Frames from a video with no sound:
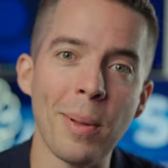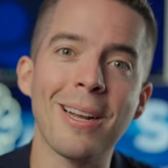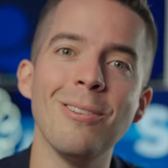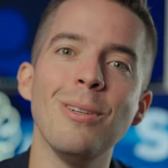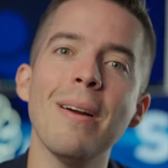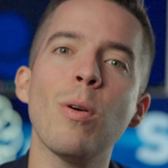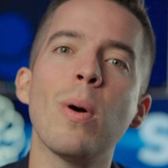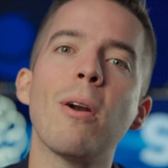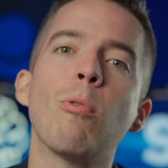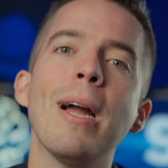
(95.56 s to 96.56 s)
Because you never
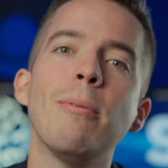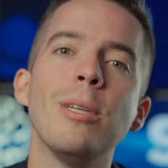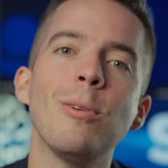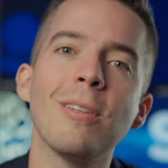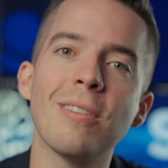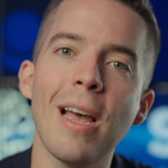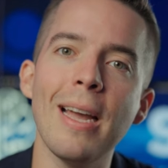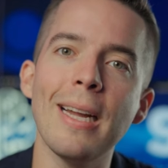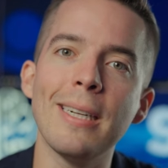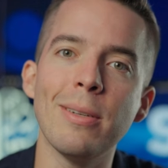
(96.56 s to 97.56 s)
want to write what you can
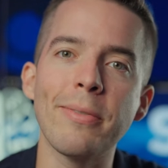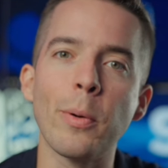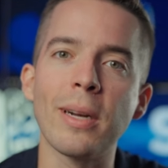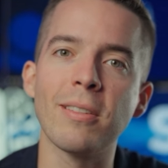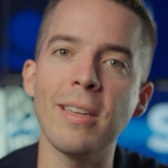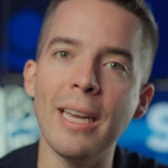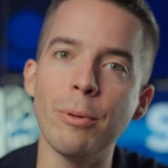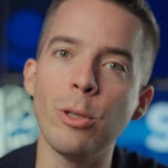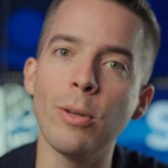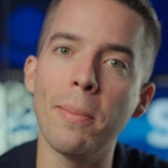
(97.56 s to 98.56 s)
say and you never want to say
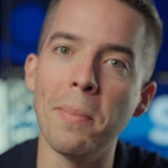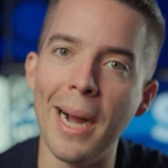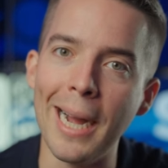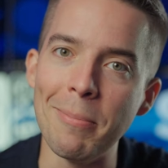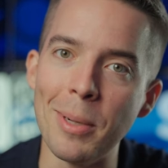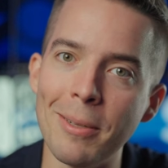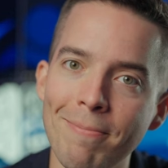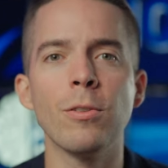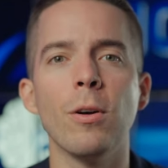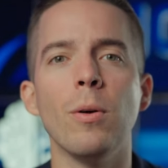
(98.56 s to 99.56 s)
what you can mime.
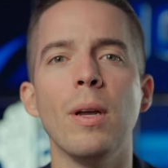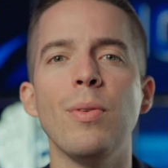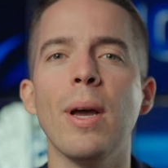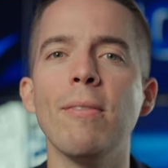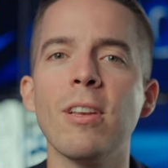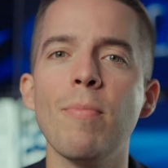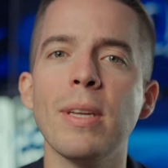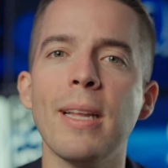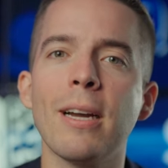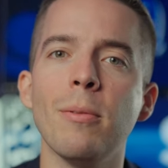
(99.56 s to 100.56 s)
So if you have
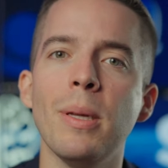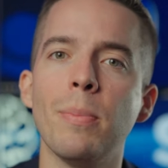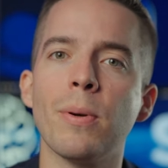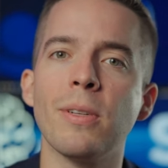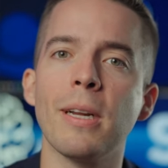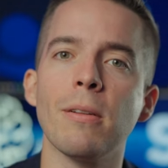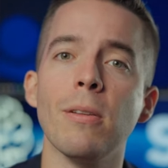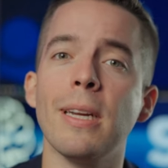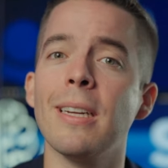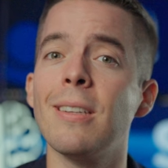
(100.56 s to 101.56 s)
something that could be
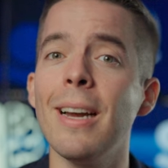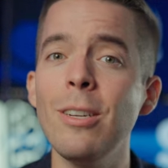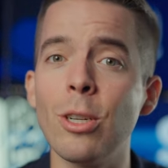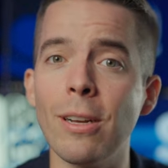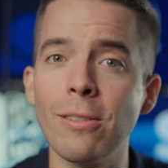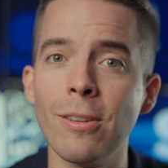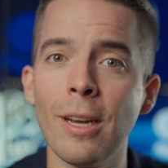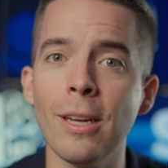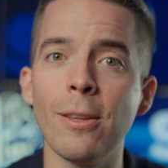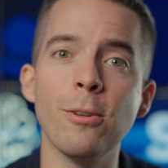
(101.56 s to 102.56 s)
particularly contentious,
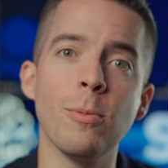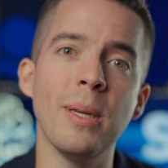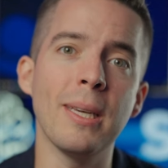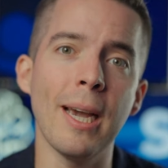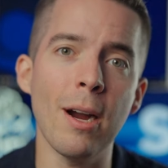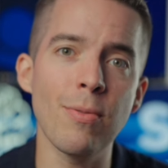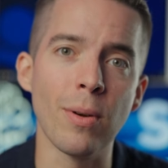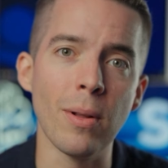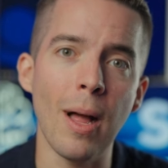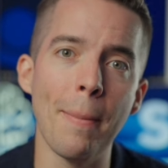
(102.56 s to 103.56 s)
you should be
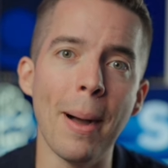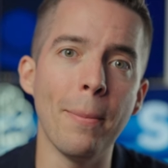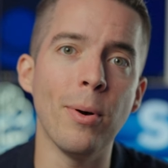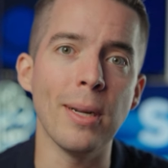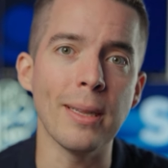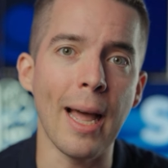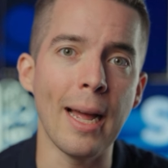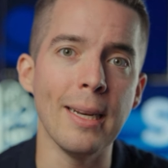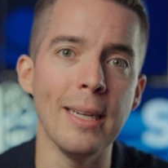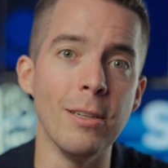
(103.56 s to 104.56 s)
careful about putting
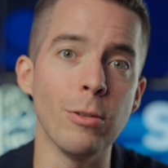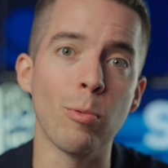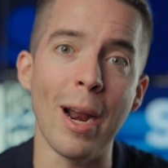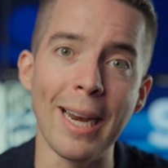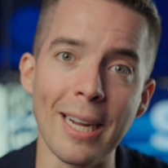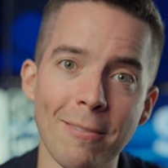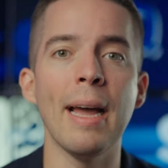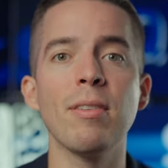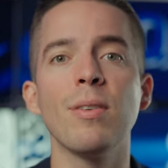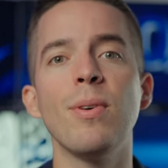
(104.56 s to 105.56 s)
that into writing.
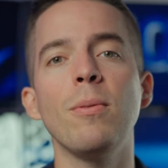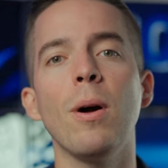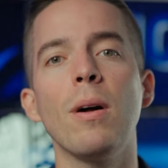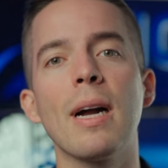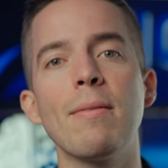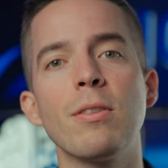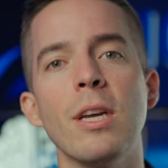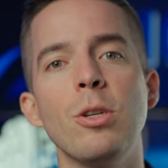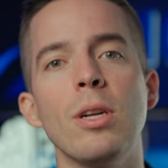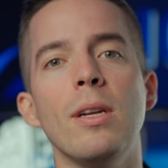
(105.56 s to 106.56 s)
Having a phone call
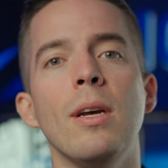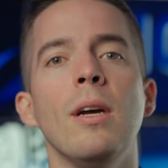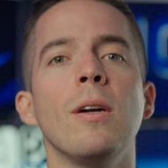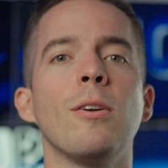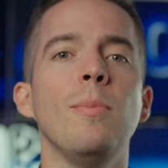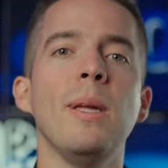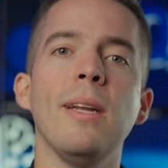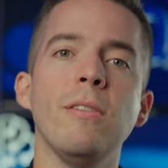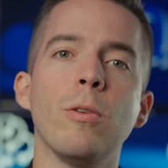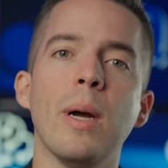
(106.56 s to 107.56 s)
conversation could be an
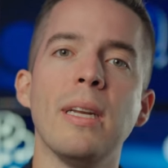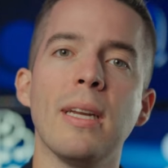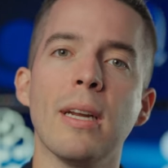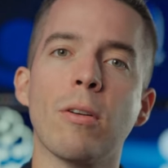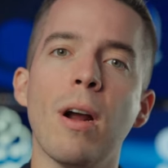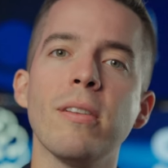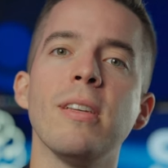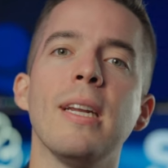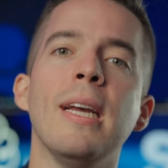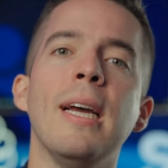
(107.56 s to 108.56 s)
easier way to get across
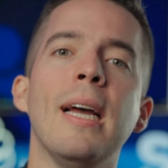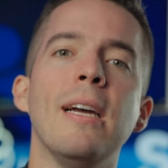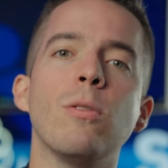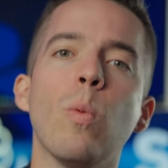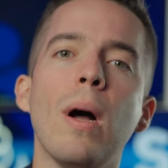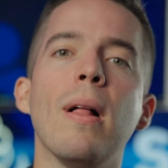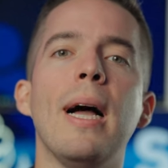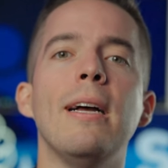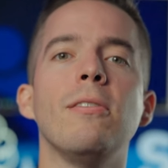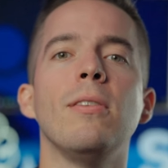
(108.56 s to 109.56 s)
it, as well
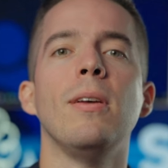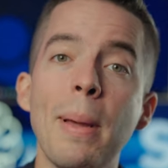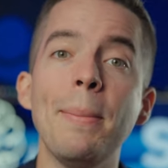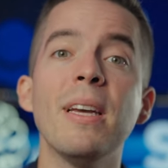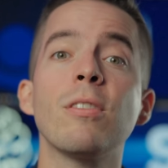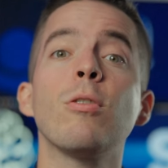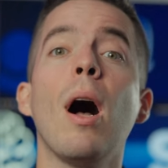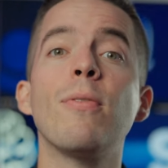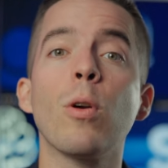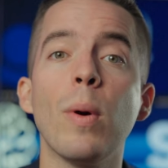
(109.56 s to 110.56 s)
as maybe a
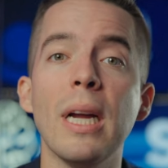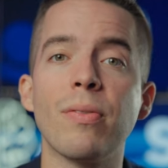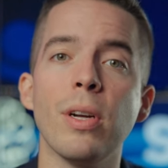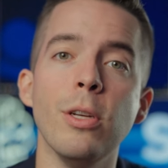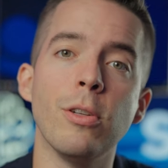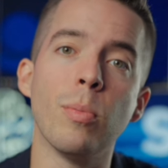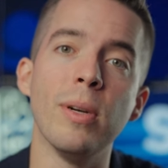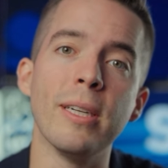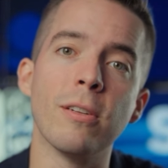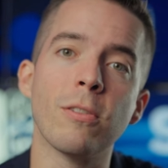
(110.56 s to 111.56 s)
softer way for you to
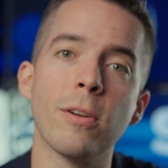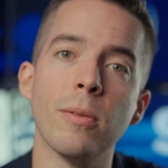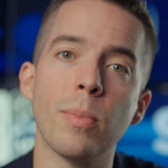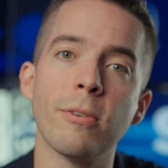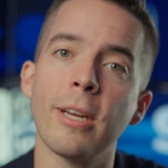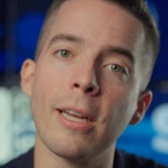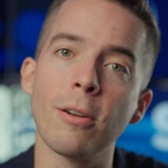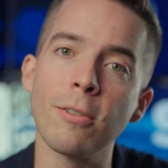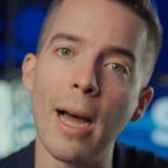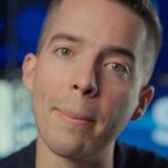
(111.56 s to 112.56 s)
bring certain
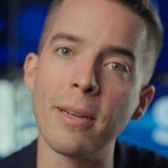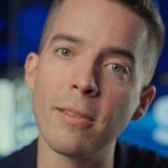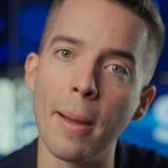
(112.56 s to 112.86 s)
particular topics